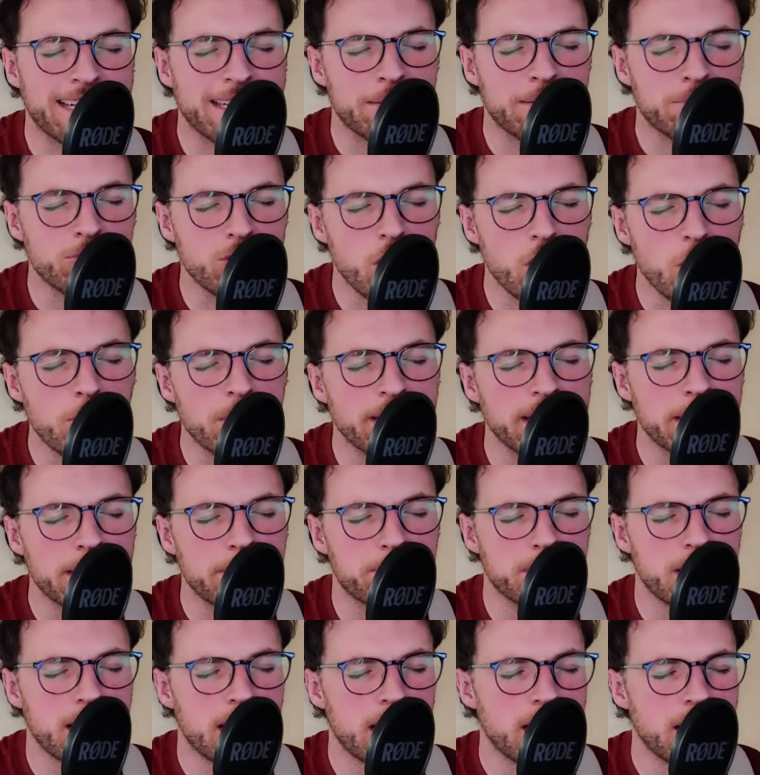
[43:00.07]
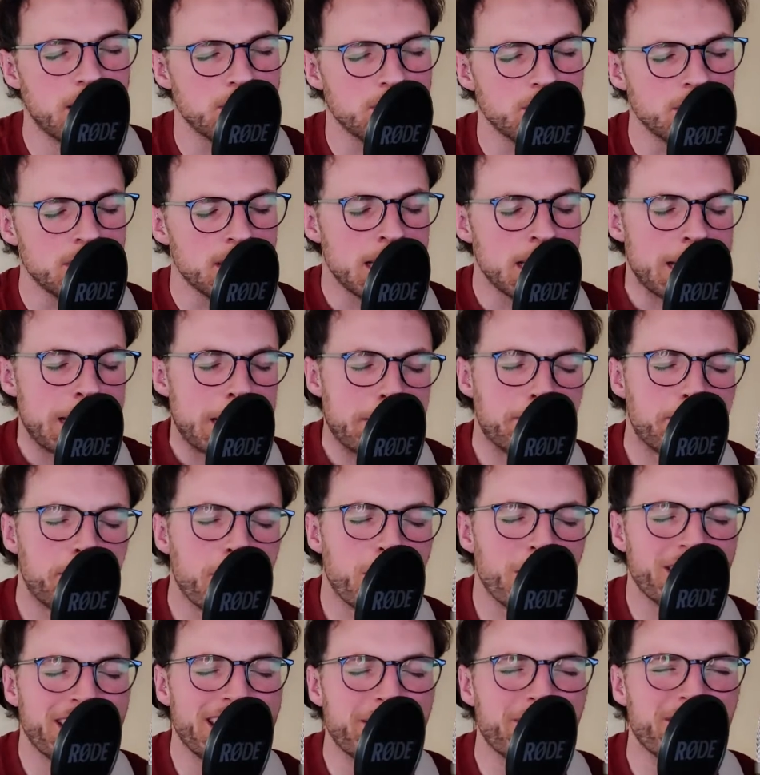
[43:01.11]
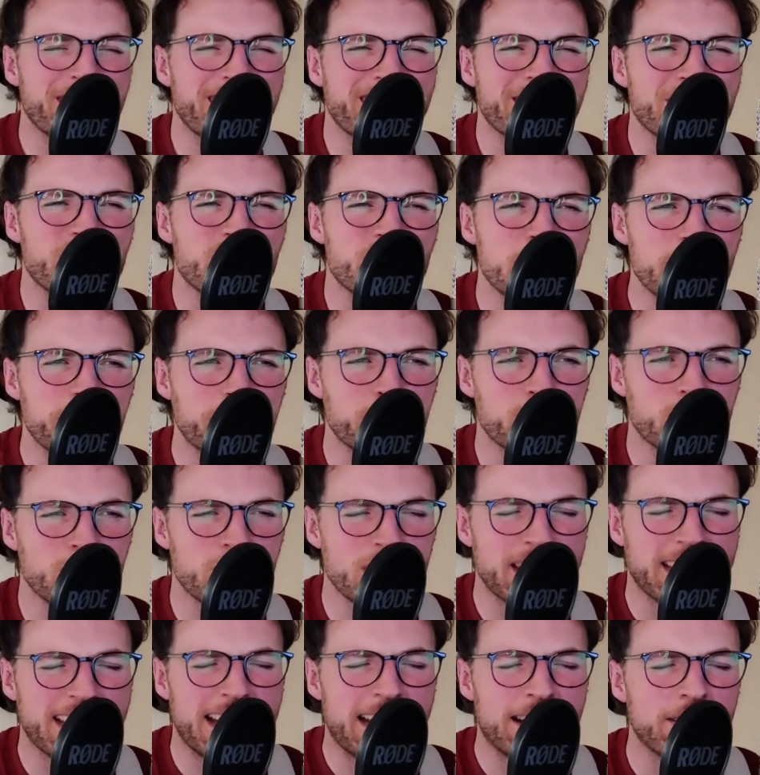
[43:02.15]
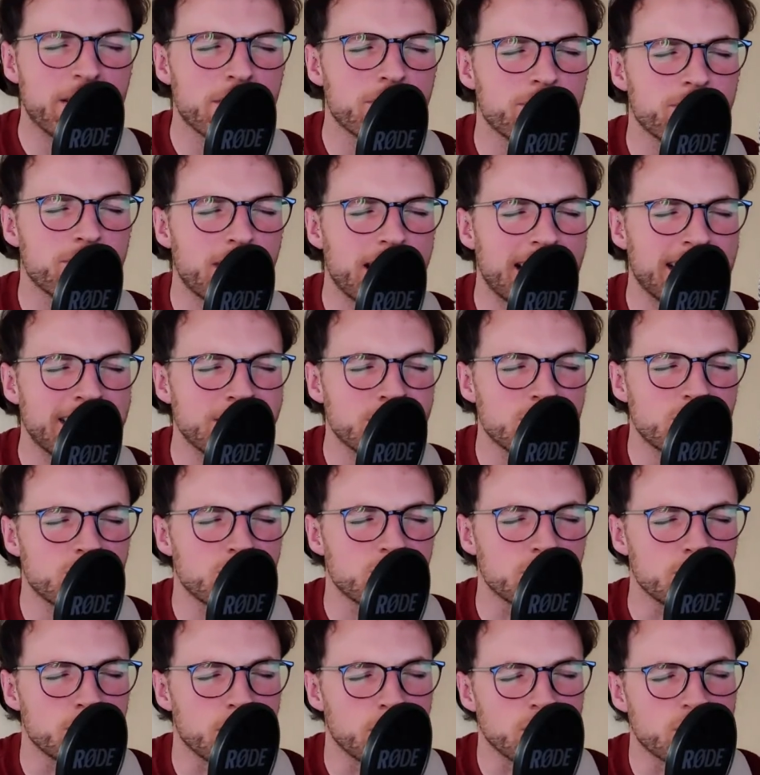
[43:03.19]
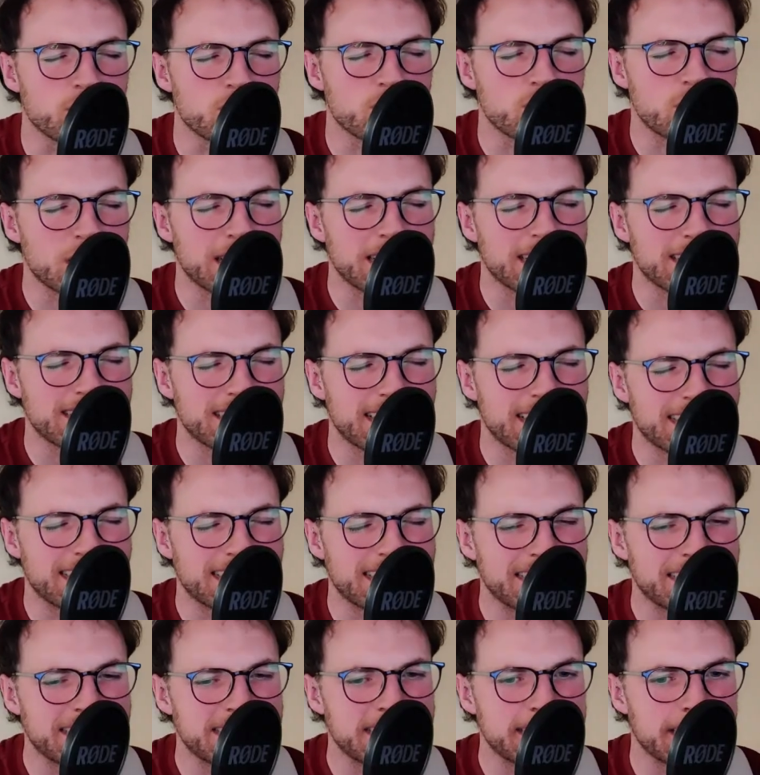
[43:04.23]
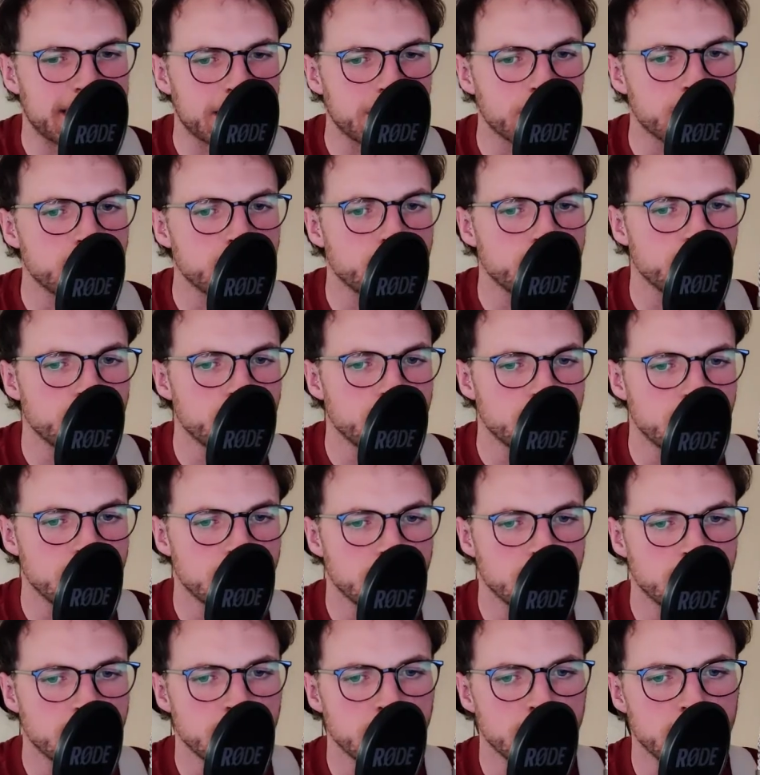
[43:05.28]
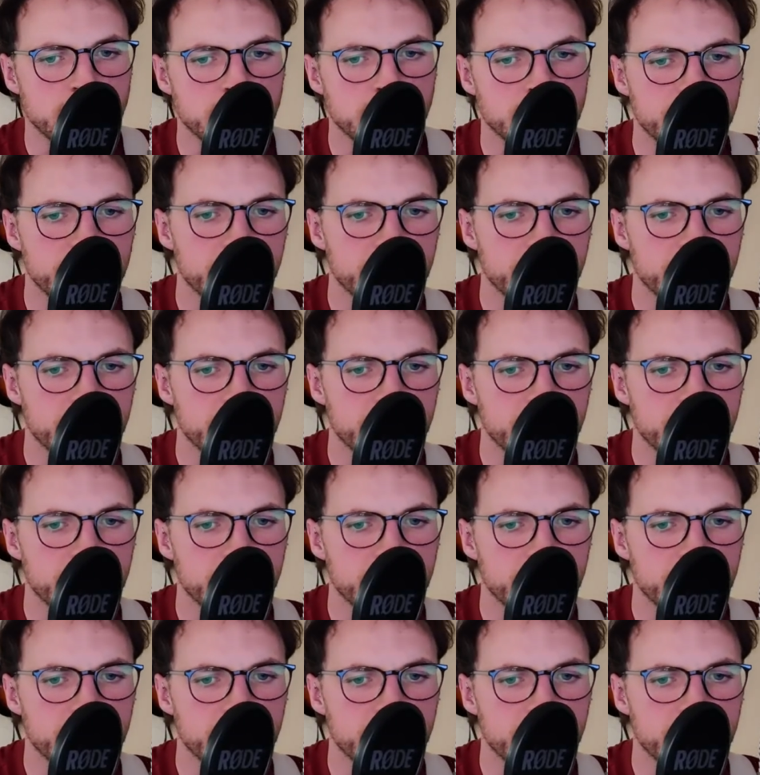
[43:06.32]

named Romany Brown, but even a gypsy caravan's too much like settling down.